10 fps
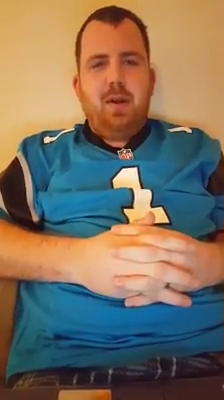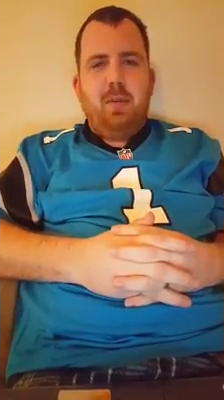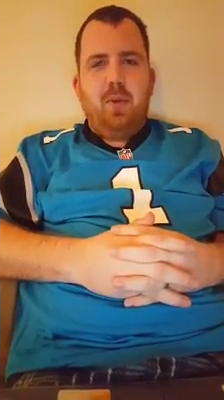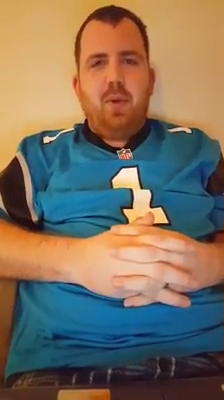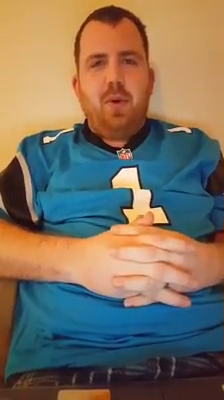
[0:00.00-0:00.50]

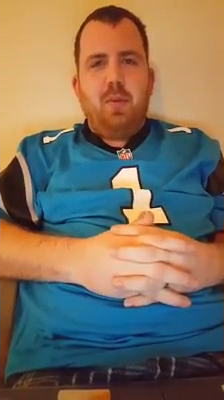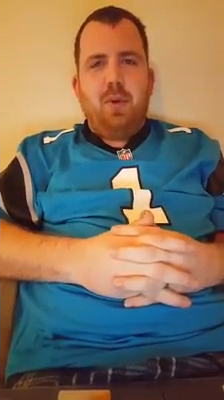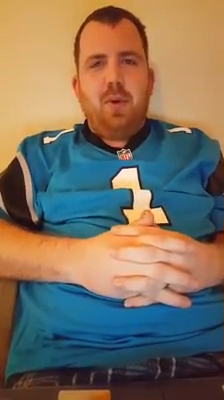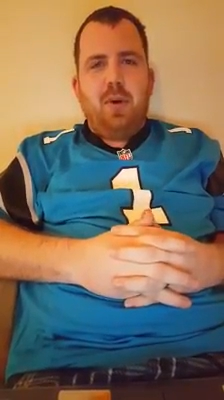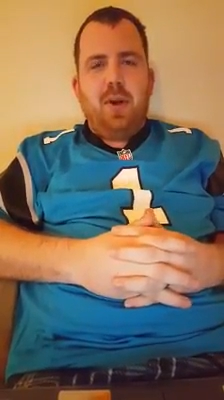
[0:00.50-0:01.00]
more and
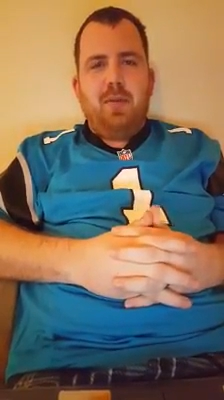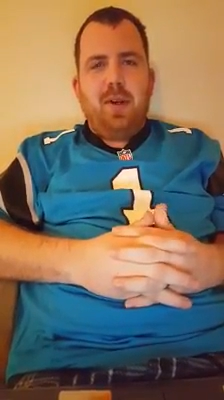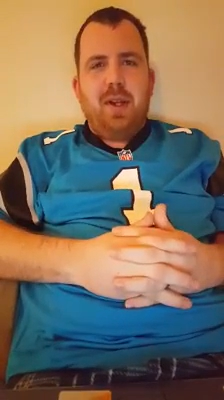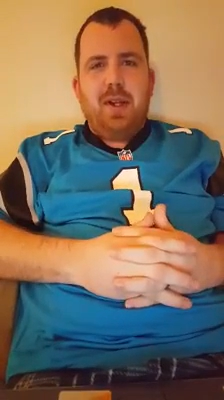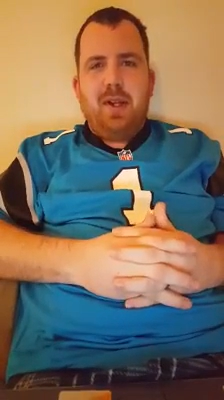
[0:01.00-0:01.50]
more every
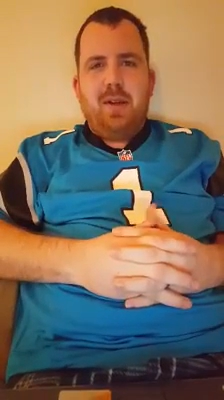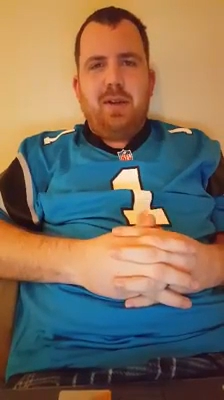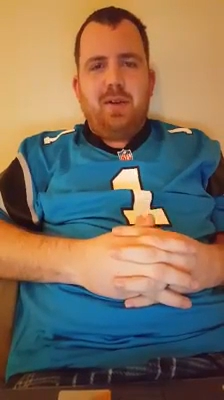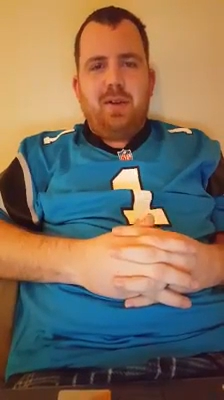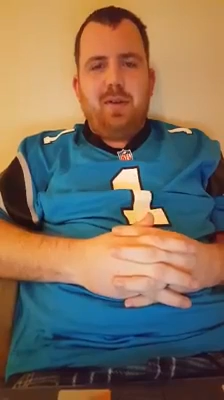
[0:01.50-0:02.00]
day
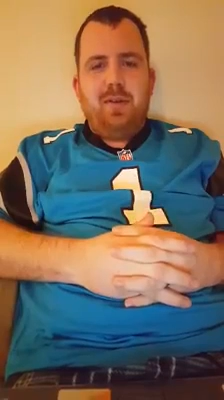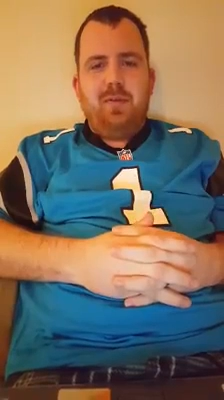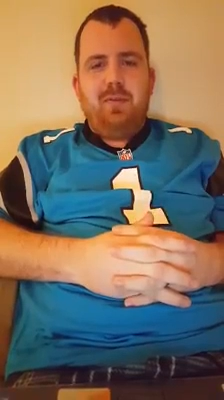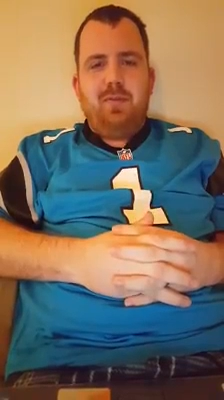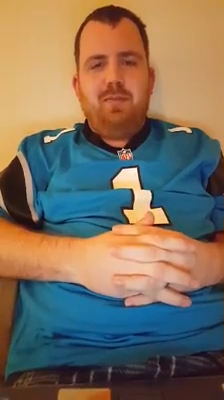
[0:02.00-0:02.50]
until
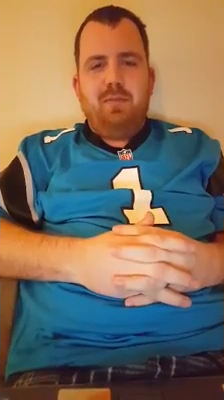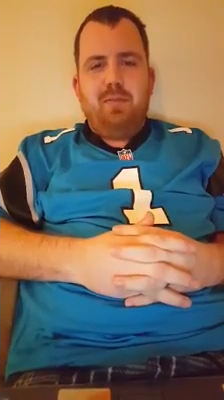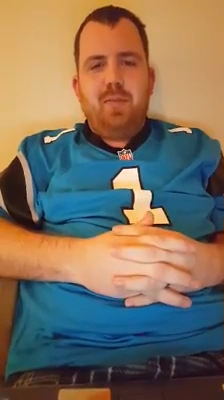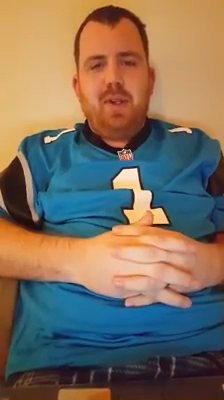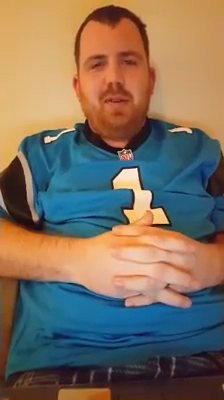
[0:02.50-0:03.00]

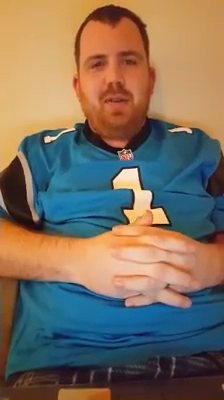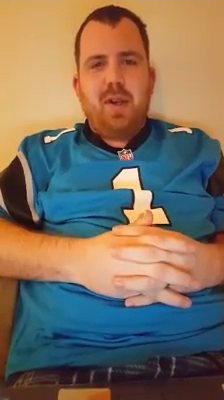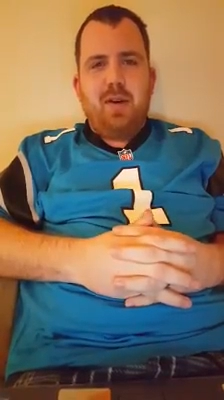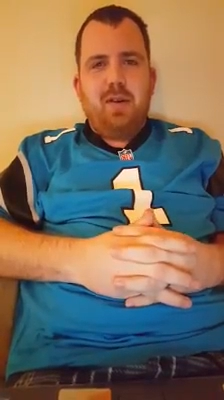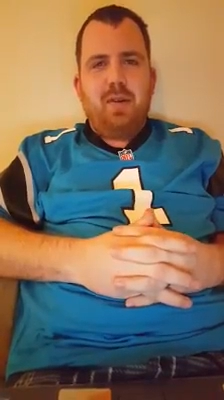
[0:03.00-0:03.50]
he
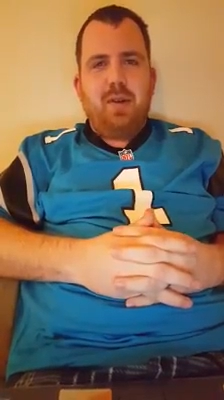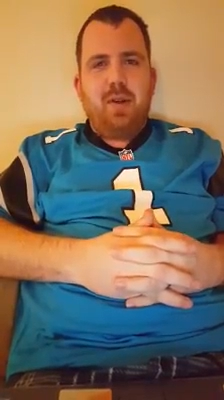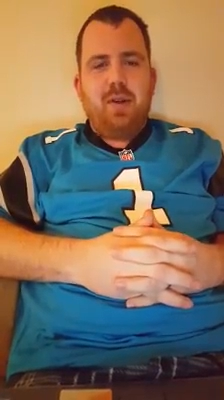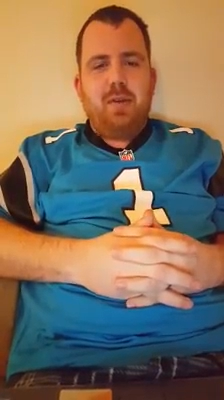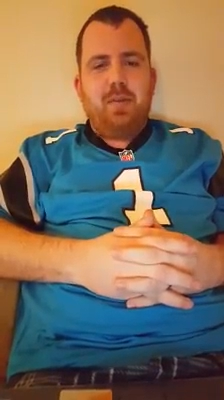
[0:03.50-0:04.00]
starts
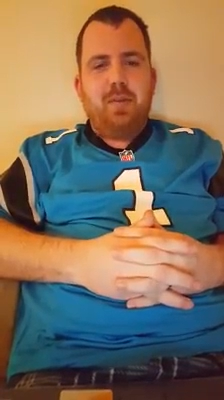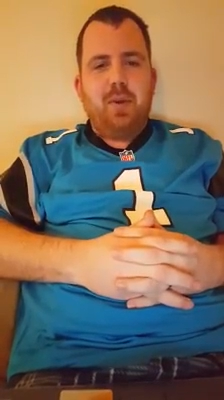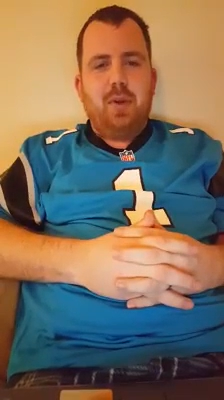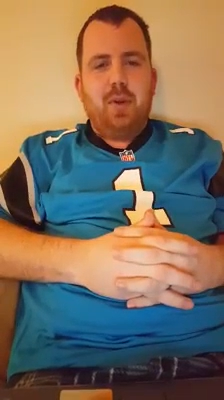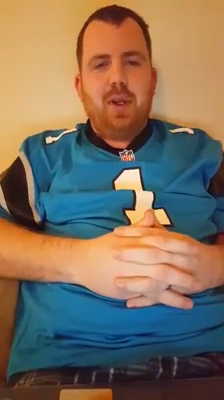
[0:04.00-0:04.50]

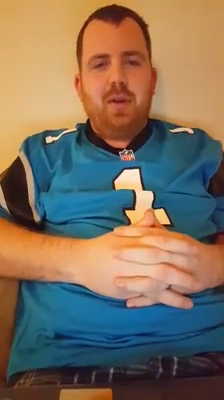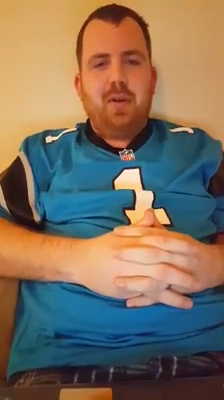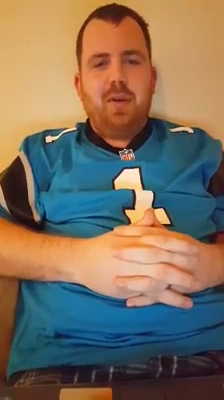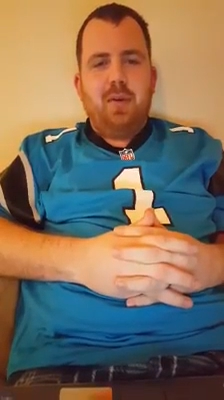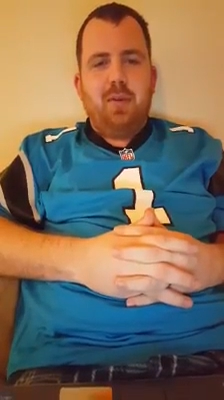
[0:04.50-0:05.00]
going out
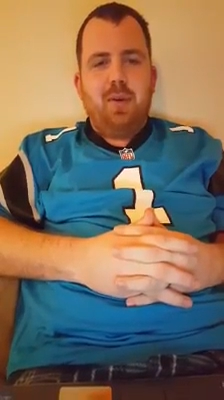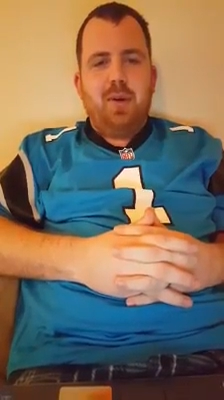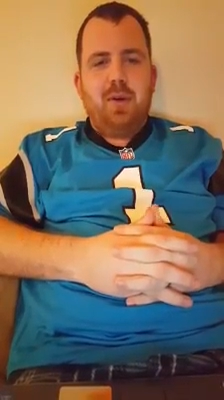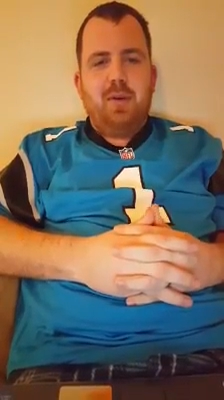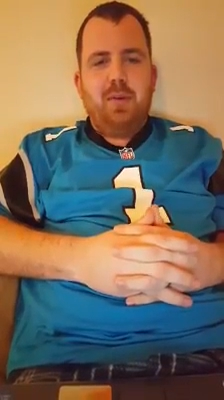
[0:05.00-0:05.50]
into
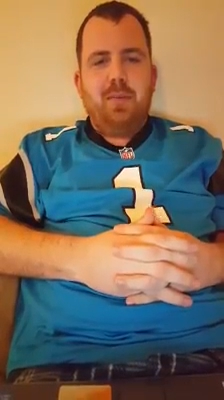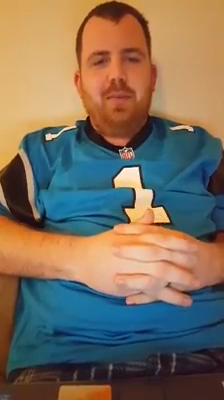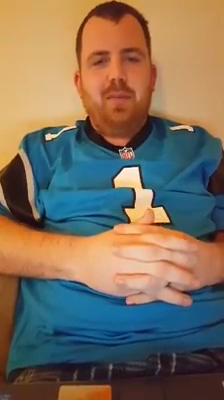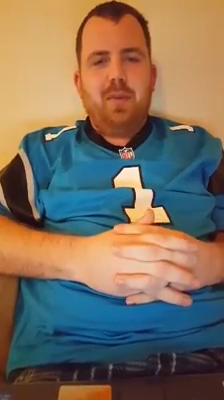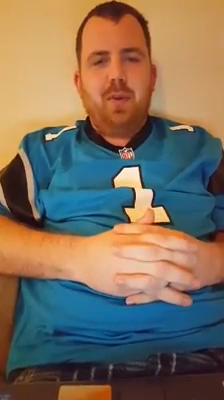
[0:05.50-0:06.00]

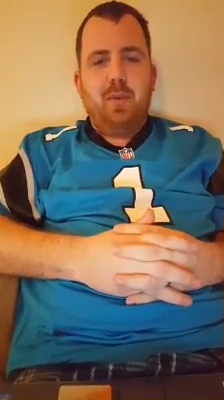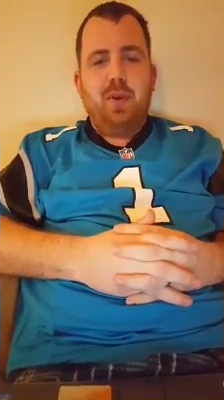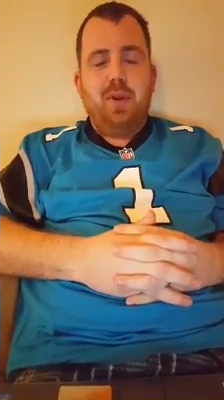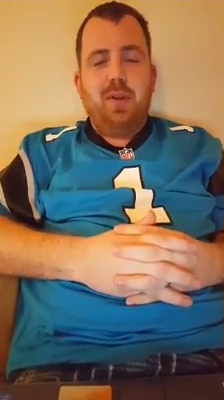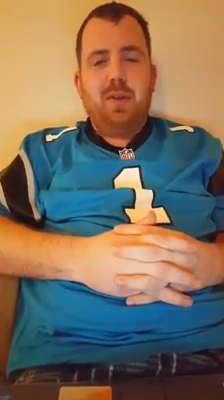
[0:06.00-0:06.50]
the
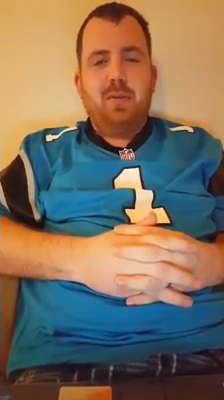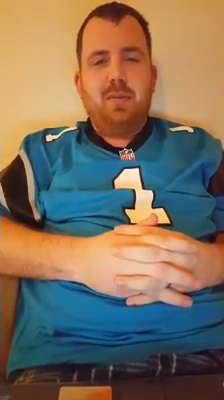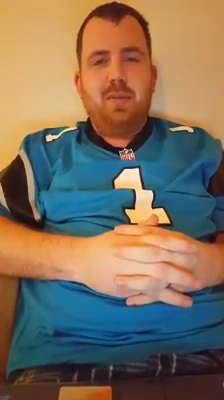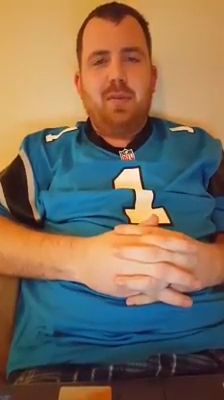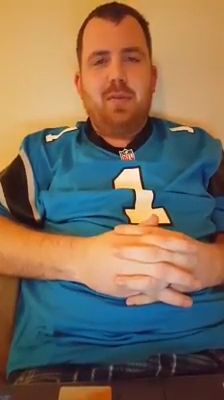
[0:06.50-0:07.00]
woods
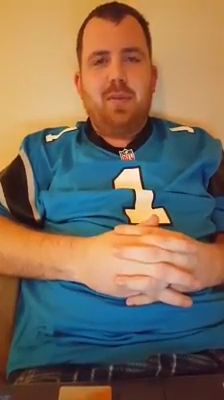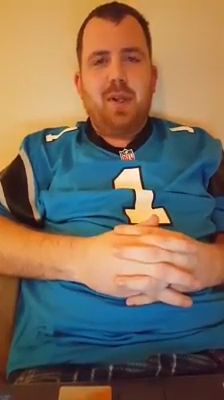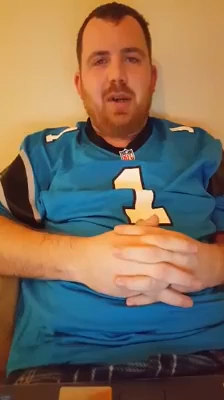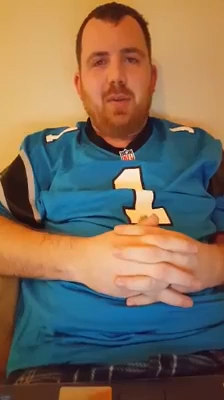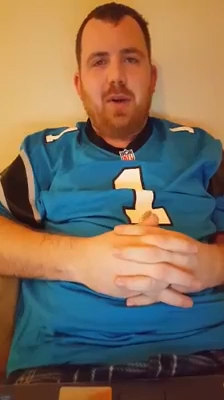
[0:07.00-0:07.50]
to
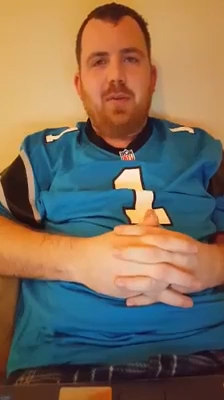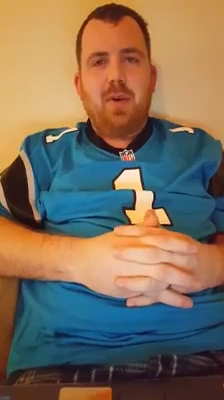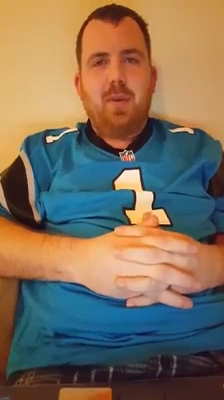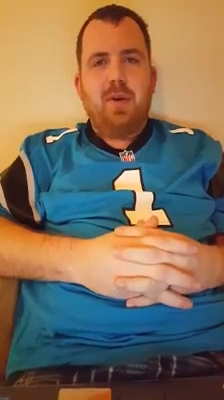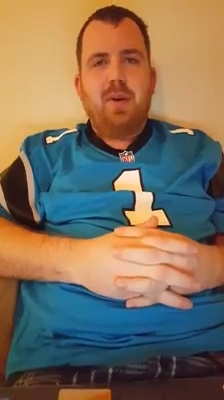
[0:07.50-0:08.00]
get away
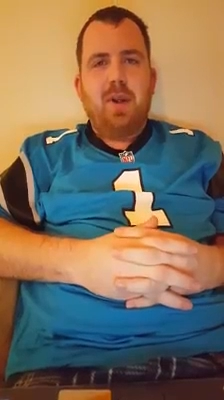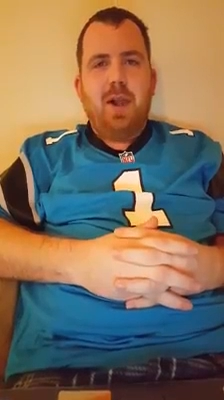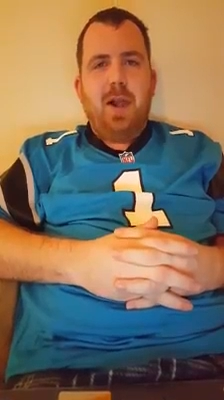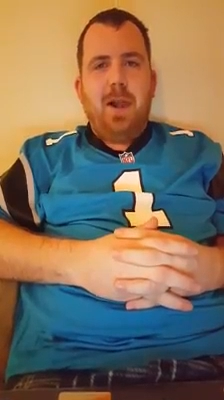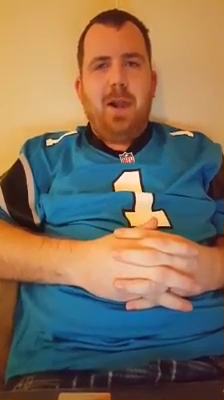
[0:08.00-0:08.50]
from her.
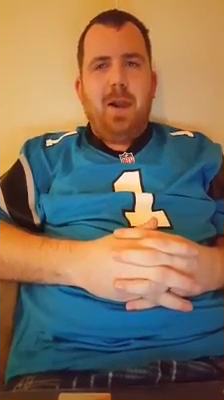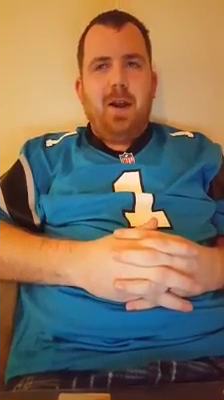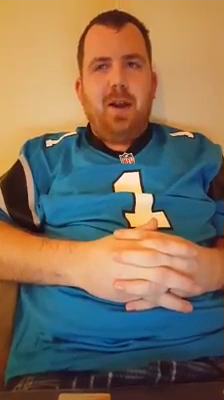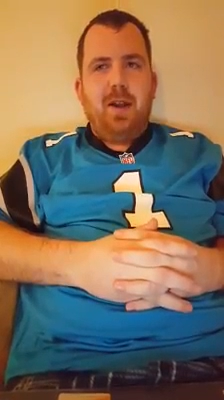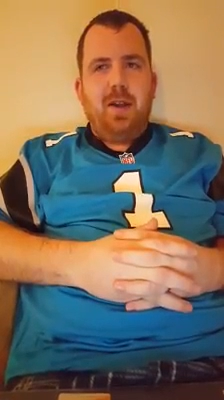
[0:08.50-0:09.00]

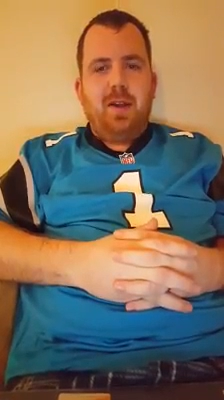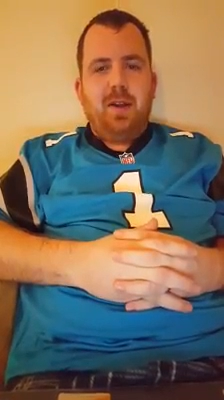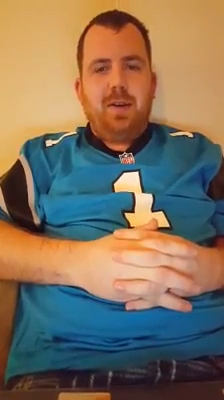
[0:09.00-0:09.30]
And